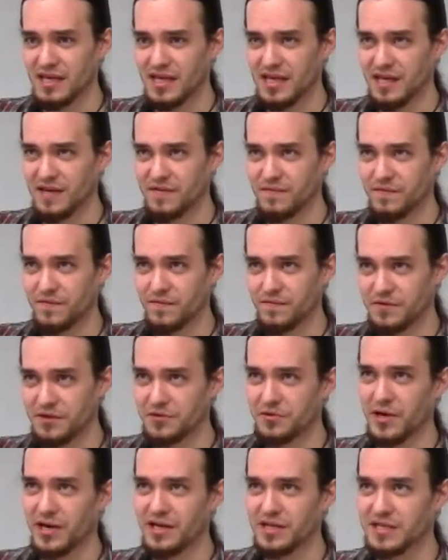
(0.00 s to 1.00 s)
if
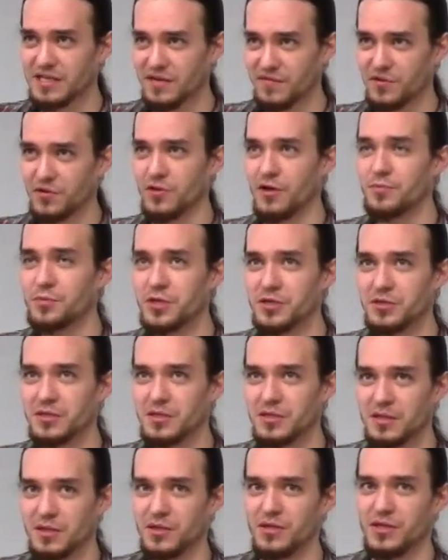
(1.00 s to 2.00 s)
there are several
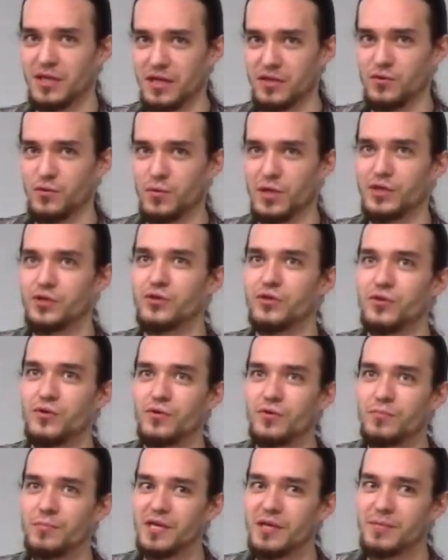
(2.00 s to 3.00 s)
options, then you want
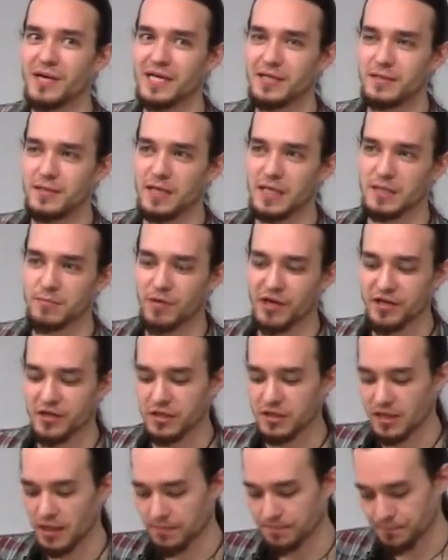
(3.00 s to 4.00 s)
to minimize the
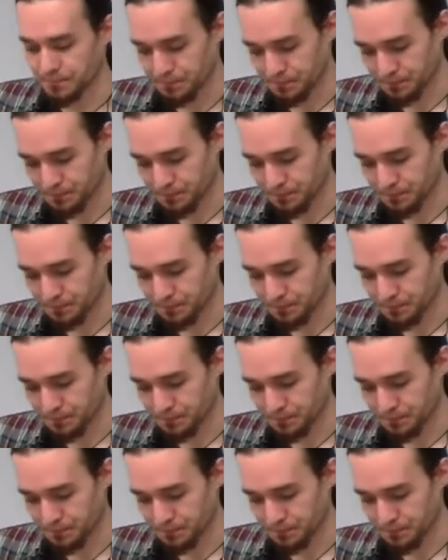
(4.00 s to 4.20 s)
expected time.